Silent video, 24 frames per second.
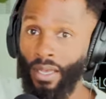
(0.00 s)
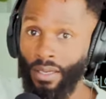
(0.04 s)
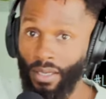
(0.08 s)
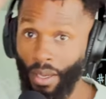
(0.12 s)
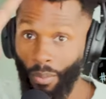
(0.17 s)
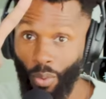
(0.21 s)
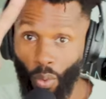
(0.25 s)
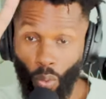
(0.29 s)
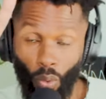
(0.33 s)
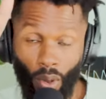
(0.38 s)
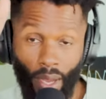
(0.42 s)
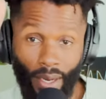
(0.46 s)

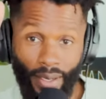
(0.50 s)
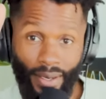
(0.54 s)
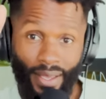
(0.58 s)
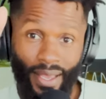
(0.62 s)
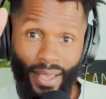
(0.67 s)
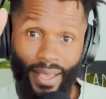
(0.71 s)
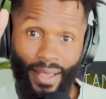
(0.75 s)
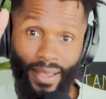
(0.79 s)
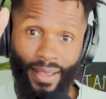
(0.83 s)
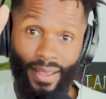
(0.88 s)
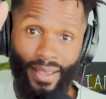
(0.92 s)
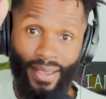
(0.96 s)
Number one,
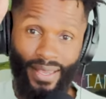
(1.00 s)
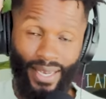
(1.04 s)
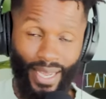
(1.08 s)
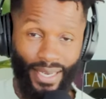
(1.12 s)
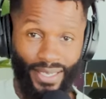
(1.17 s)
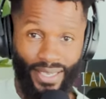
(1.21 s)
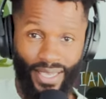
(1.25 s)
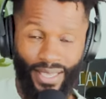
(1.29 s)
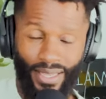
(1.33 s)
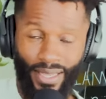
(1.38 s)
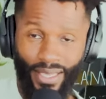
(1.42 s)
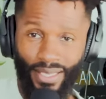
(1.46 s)
and I
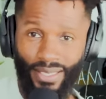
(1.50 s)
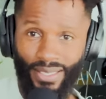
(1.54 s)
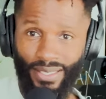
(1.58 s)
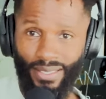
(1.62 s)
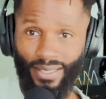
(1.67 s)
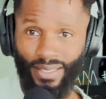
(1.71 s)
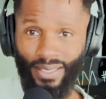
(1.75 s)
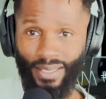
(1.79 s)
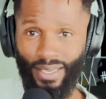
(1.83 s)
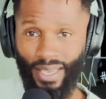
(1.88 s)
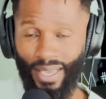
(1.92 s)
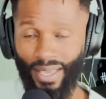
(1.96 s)
did
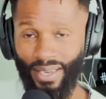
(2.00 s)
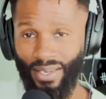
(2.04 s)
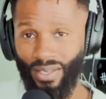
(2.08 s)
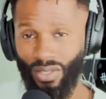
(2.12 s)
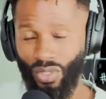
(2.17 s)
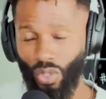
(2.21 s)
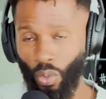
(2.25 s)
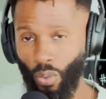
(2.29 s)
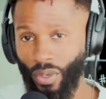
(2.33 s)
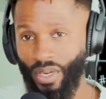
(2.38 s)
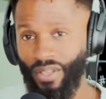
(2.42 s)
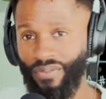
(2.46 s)
this
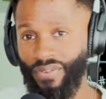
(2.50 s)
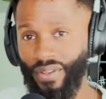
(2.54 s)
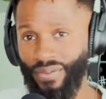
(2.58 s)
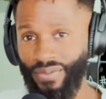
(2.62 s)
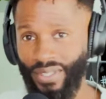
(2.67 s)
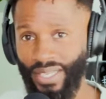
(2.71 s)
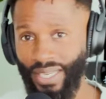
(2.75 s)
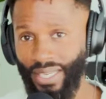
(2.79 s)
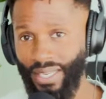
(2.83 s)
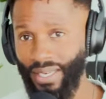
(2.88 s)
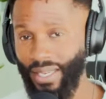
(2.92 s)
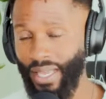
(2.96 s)
in twenty
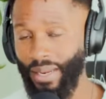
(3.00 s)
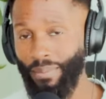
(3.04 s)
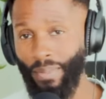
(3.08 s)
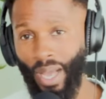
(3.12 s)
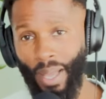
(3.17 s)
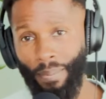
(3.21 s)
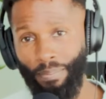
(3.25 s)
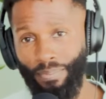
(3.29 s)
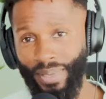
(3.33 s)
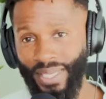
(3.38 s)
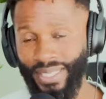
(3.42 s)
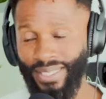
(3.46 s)
fifteen and
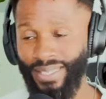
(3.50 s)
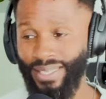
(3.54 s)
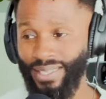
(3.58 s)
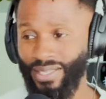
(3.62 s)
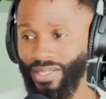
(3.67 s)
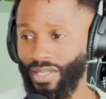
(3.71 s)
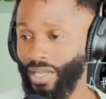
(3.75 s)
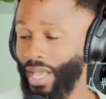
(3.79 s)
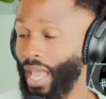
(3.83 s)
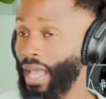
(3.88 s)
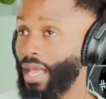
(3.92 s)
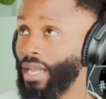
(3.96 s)
my
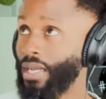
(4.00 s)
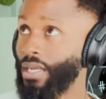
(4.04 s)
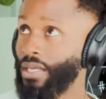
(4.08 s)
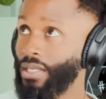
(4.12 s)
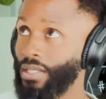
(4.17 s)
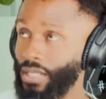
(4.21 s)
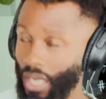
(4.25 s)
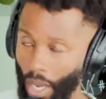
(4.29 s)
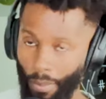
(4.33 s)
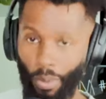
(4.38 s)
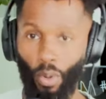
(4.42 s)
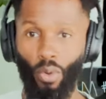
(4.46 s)
business
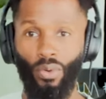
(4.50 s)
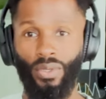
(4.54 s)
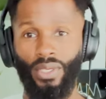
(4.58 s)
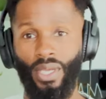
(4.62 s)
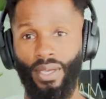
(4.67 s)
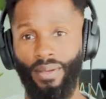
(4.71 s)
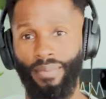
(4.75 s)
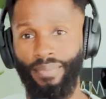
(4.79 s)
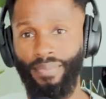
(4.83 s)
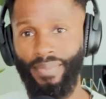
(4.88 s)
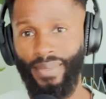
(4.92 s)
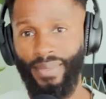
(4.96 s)
doubled